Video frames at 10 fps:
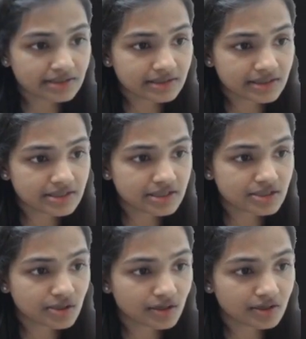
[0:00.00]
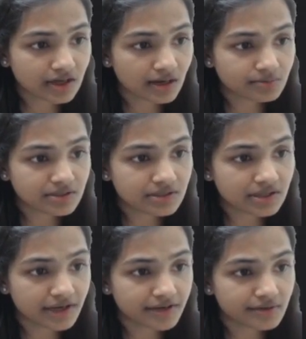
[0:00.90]
this is your carbon,
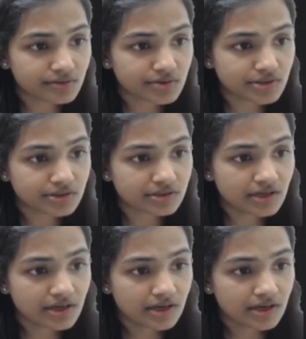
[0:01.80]
hydrogen,